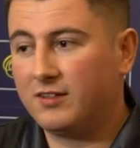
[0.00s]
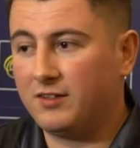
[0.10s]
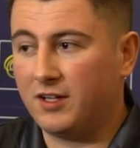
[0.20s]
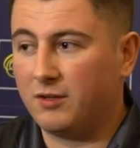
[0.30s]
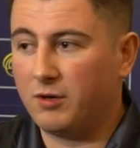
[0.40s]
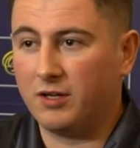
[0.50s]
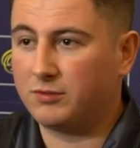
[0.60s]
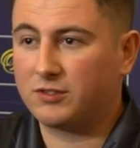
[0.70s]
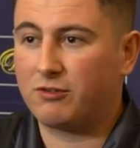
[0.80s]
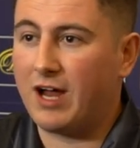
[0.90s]
the other one I
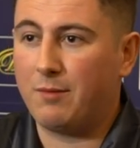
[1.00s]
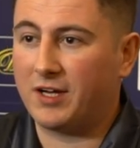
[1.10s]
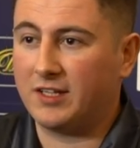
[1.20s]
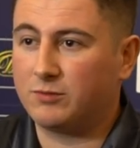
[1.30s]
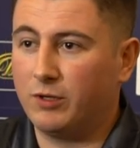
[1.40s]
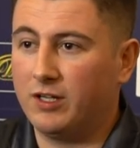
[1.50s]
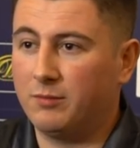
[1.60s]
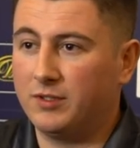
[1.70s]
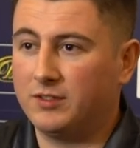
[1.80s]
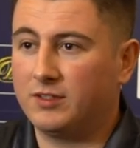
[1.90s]
was crap against
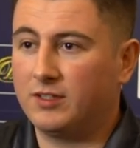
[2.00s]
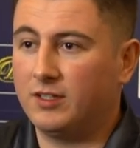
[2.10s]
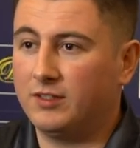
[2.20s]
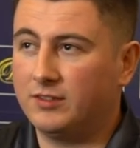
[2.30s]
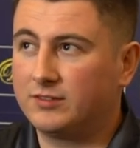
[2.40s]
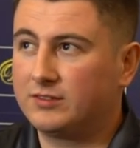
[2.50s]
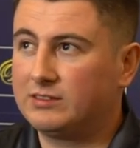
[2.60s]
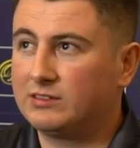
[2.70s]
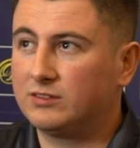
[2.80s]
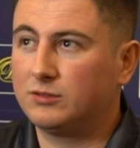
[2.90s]
Willem and
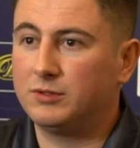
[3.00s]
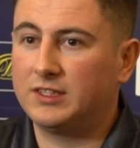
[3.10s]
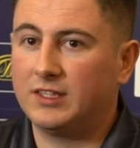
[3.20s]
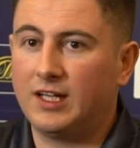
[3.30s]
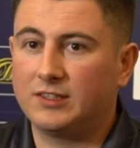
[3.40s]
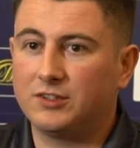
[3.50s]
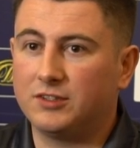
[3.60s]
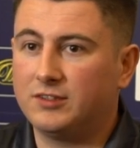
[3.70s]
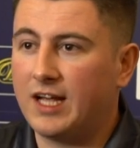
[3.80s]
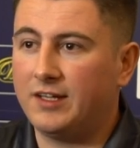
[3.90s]
who was it last year?
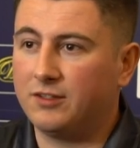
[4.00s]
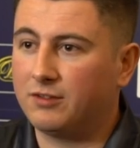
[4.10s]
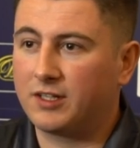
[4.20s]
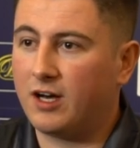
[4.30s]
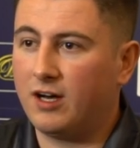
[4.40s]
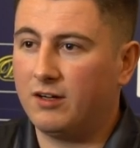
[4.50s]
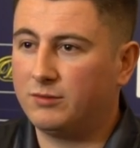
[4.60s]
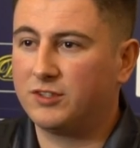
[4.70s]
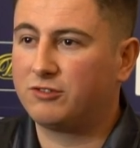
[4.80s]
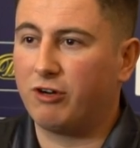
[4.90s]
Denny Aldecarter. I
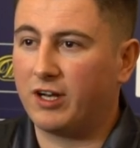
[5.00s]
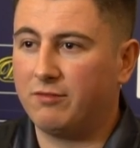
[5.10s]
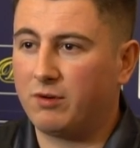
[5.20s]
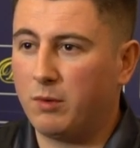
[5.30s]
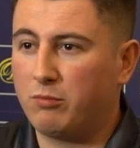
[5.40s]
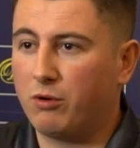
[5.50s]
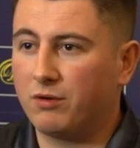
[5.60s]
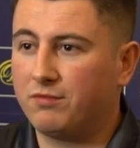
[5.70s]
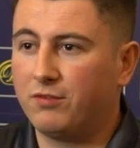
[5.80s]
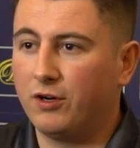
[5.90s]
was just struggling from a
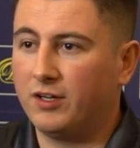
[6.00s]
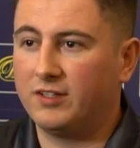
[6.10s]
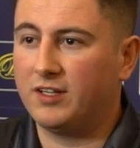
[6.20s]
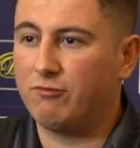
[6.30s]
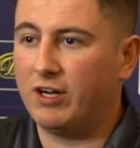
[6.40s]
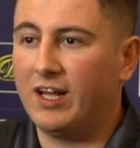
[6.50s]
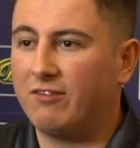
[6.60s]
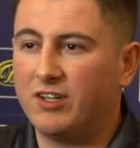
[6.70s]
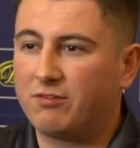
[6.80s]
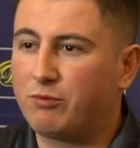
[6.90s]
broken foot and I didn't really
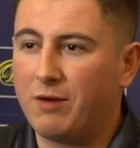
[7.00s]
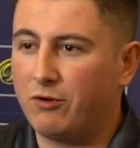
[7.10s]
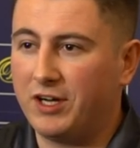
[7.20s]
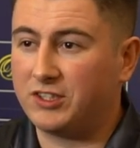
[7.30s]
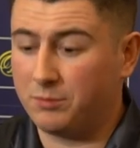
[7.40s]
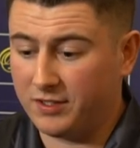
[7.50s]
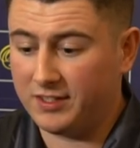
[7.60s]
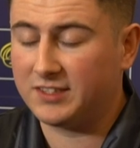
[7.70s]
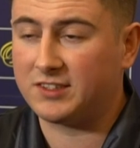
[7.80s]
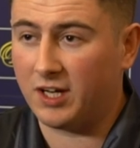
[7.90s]
have enough preparation, but
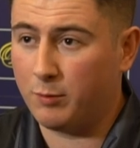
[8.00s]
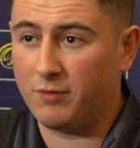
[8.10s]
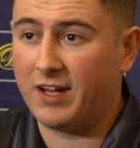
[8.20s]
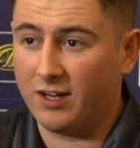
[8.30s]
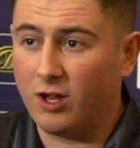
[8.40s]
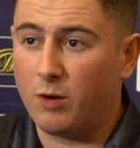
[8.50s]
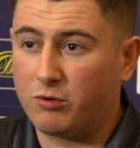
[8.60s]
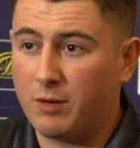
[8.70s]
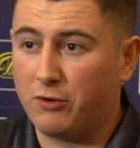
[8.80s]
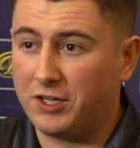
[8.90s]
this time I've had a lot of
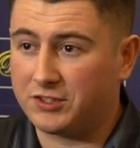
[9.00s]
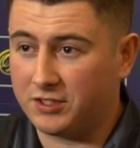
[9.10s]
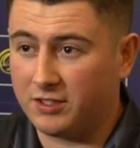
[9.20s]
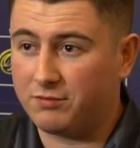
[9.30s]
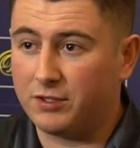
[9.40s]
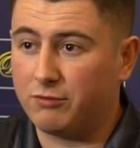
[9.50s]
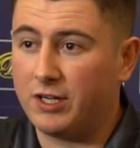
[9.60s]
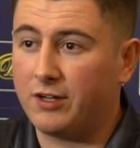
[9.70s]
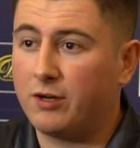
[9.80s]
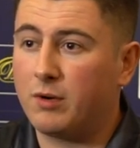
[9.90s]
preparation and I feel
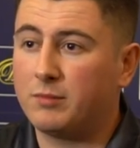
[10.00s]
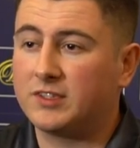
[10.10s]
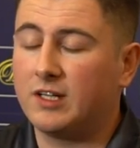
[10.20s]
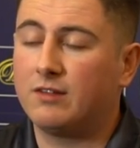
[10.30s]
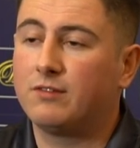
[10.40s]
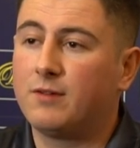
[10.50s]
really good about myself.